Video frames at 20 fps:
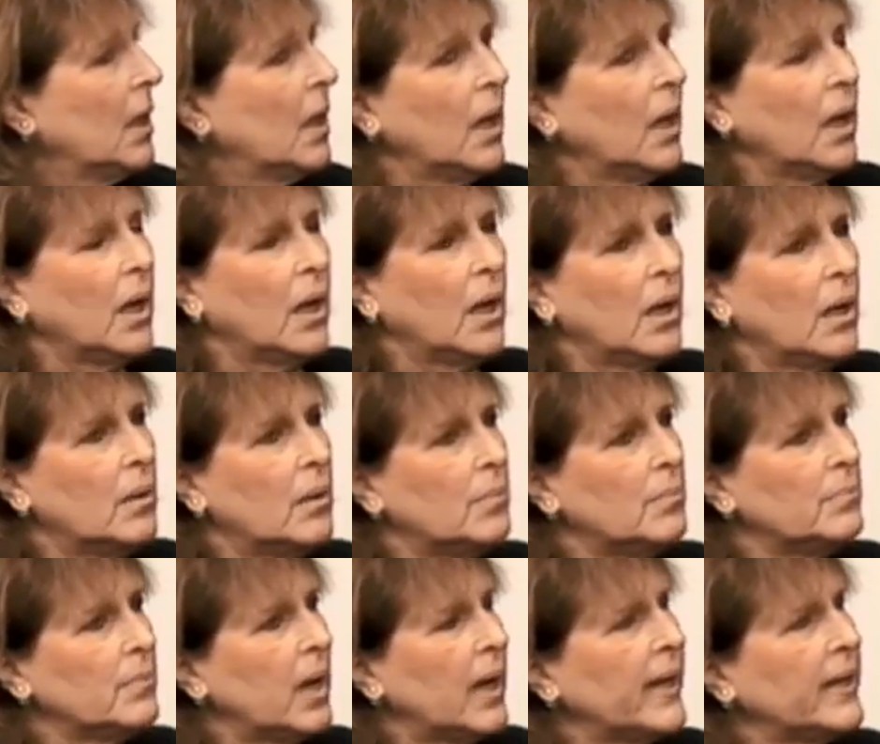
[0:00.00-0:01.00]

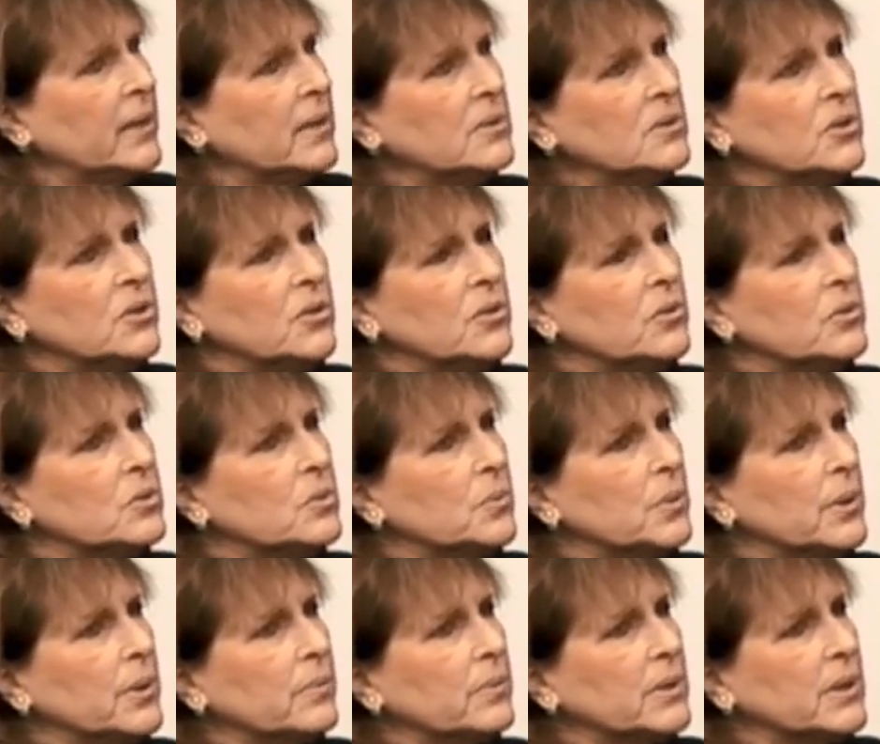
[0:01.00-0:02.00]
I continued to
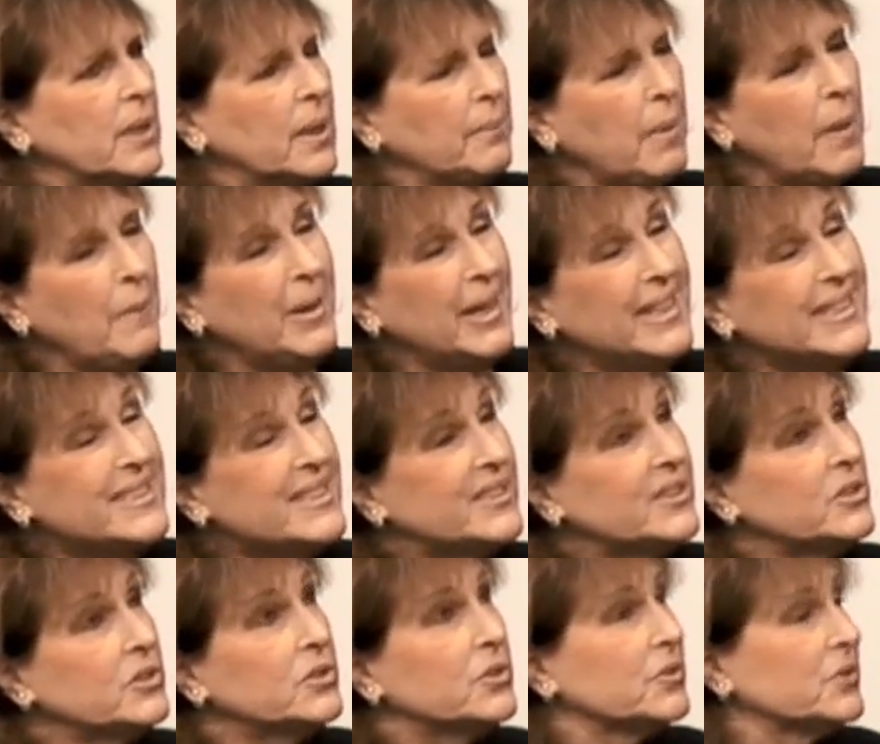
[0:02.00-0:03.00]
work with them. I mean, I
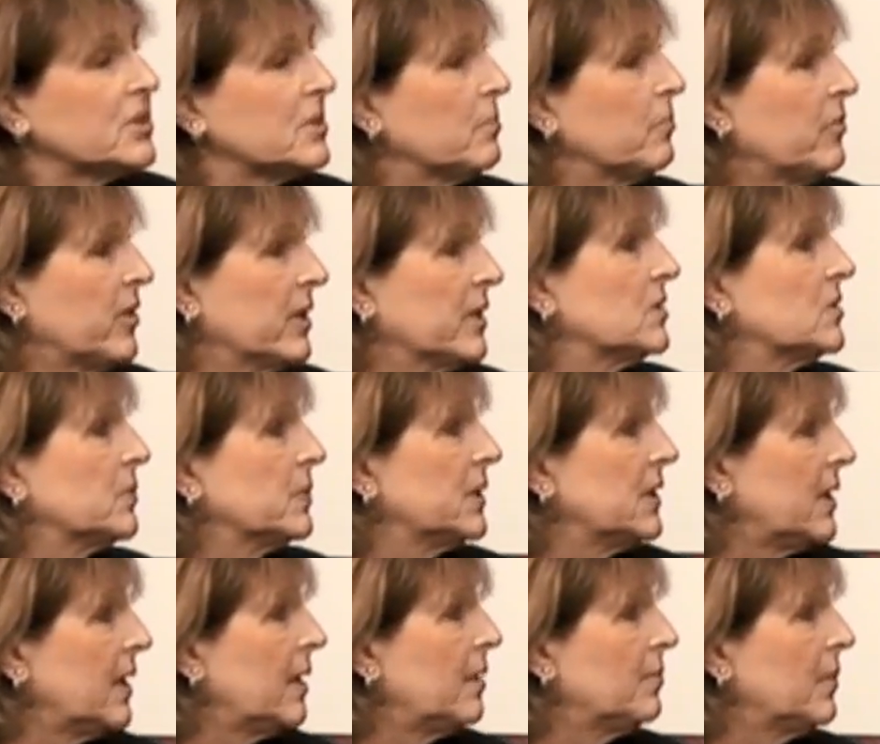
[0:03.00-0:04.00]
still do some things with
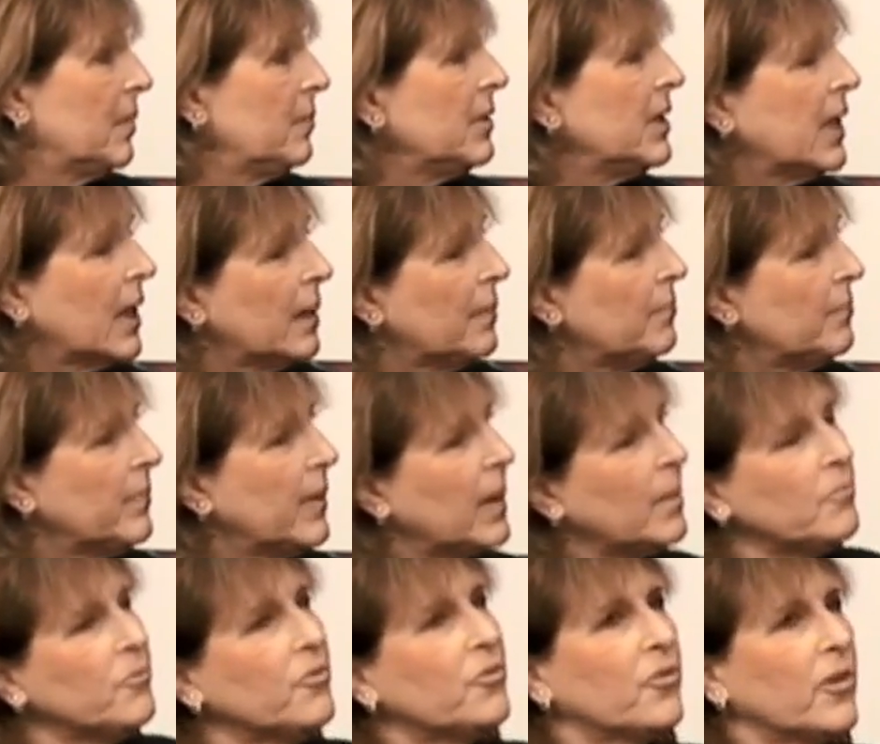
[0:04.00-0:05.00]
them. I mean,
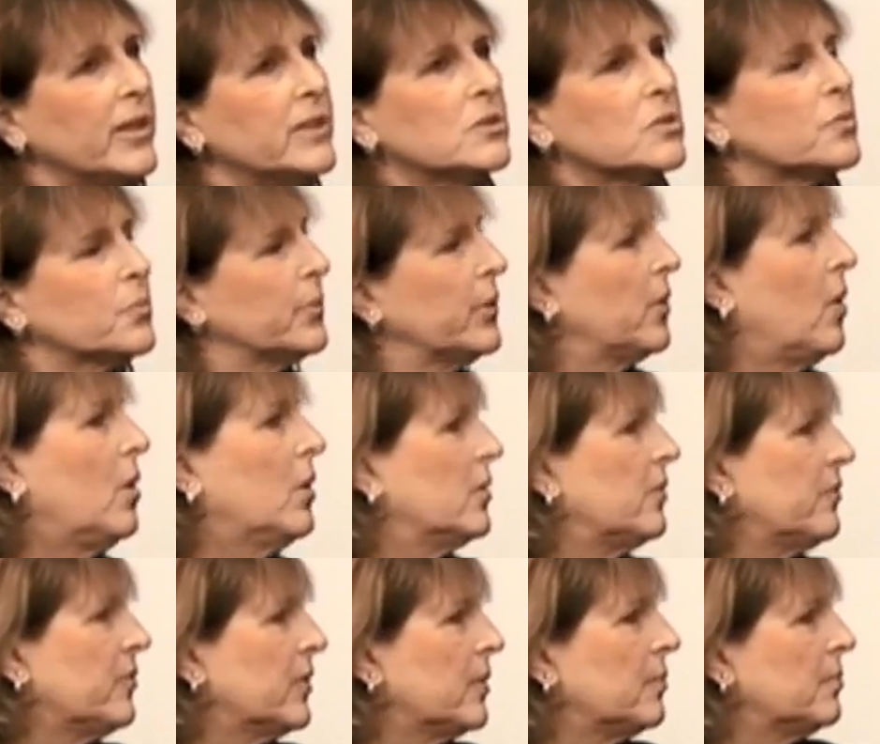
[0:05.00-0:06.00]
I'm friends with all
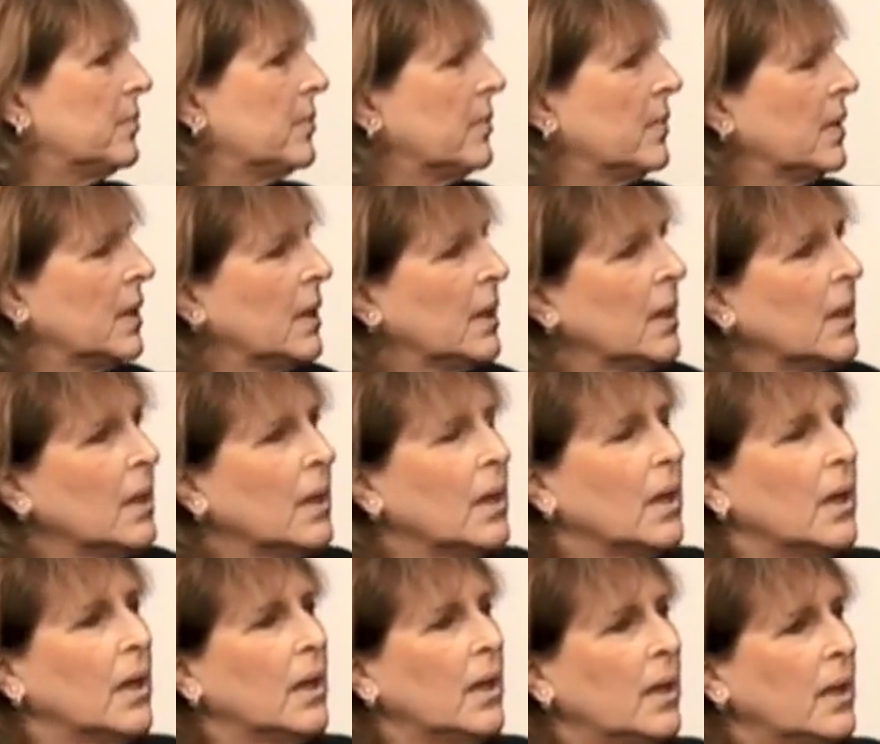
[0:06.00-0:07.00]
of
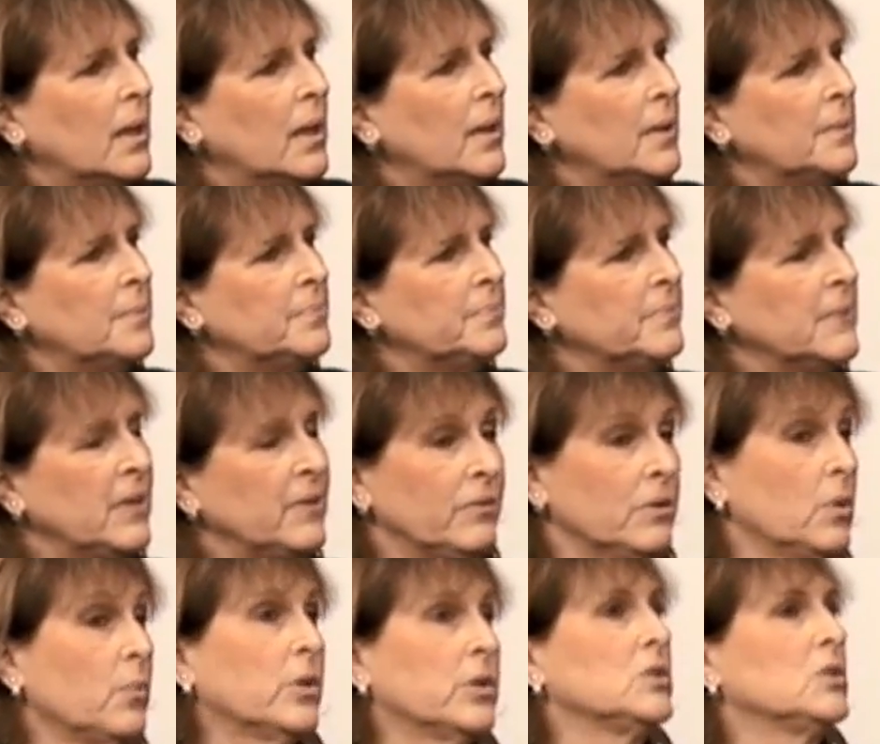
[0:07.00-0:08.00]
them, even
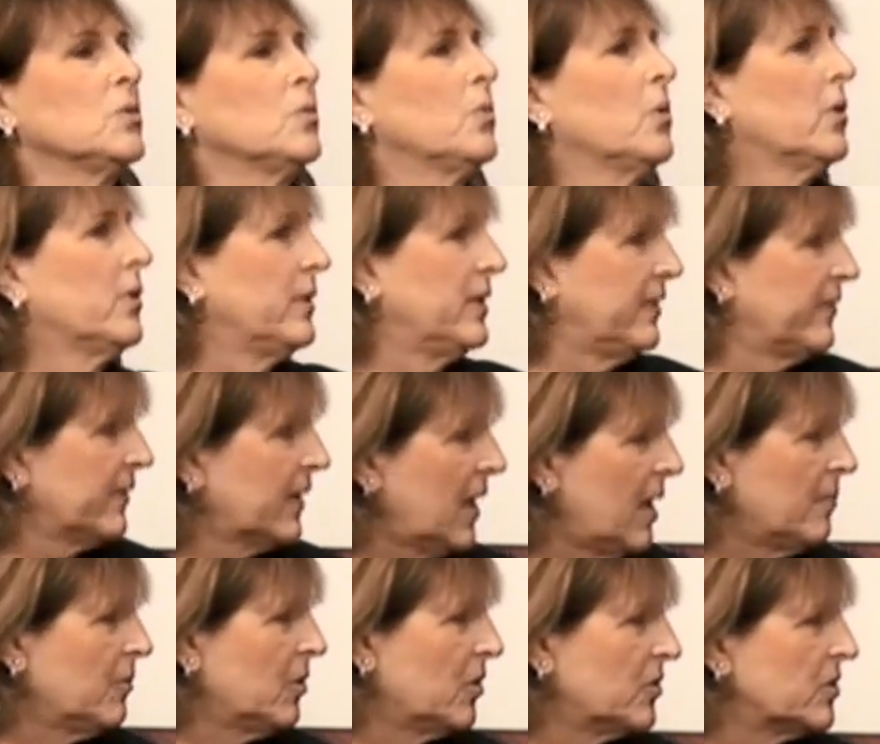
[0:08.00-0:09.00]
the ones who aren't in the
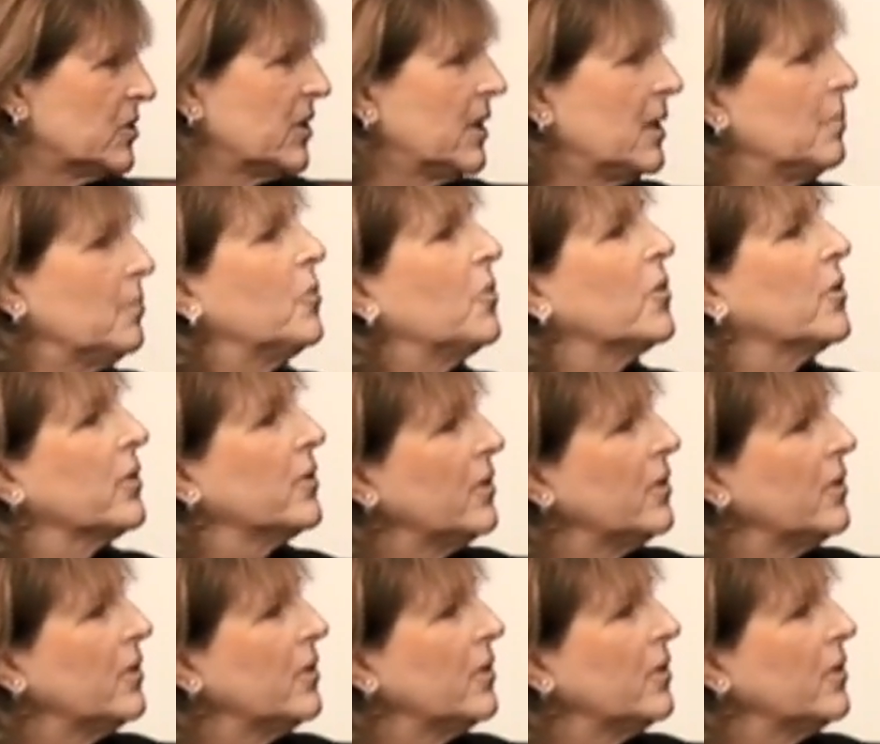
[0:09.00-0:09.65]
Commodores anymore.